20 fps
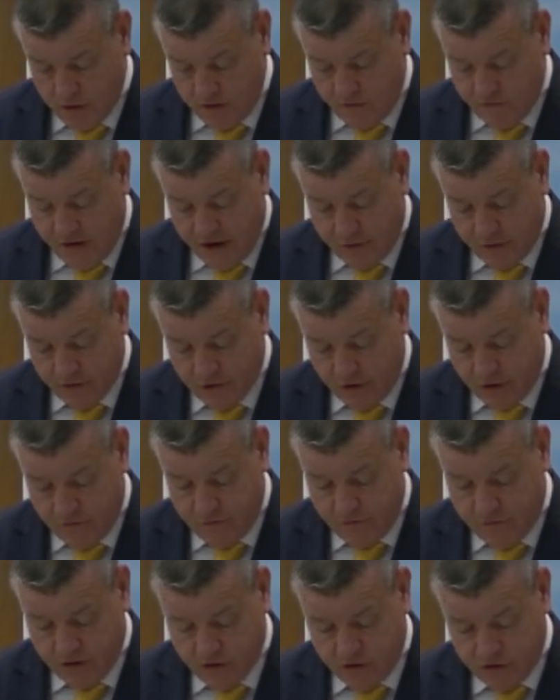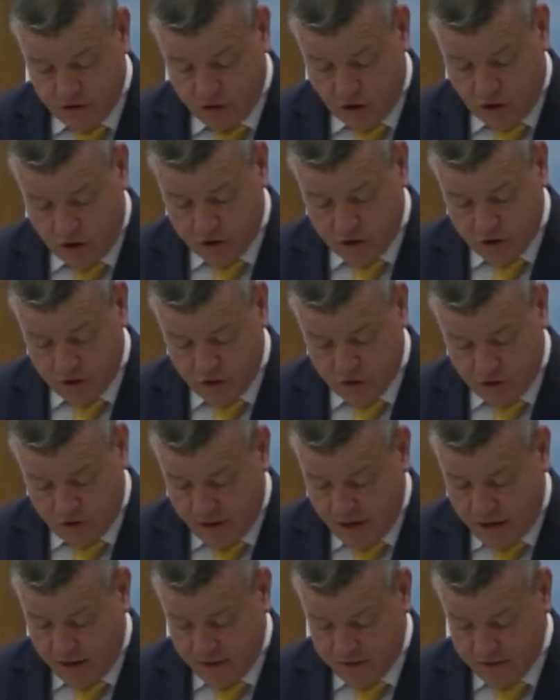The veterans could face charges,
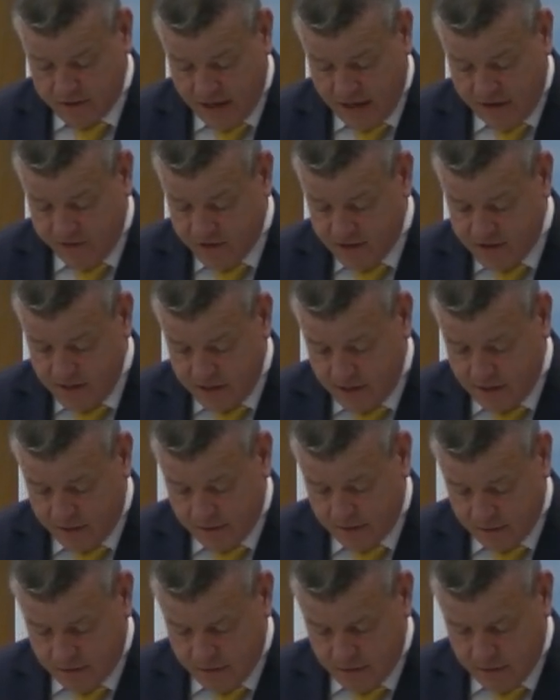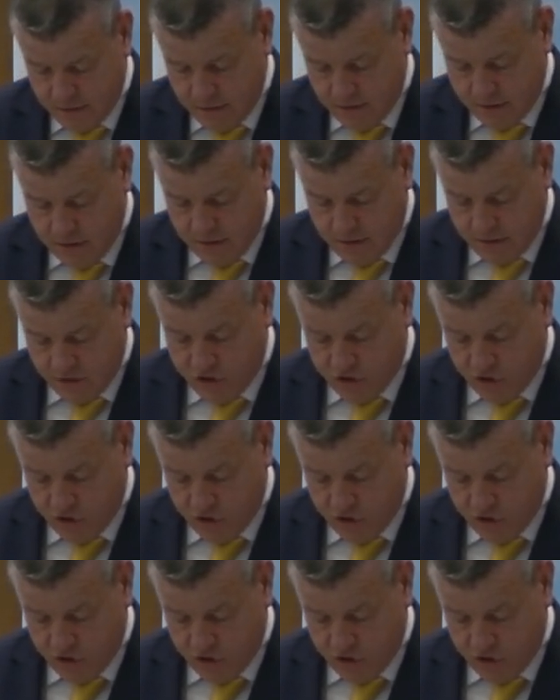trials, even jail. The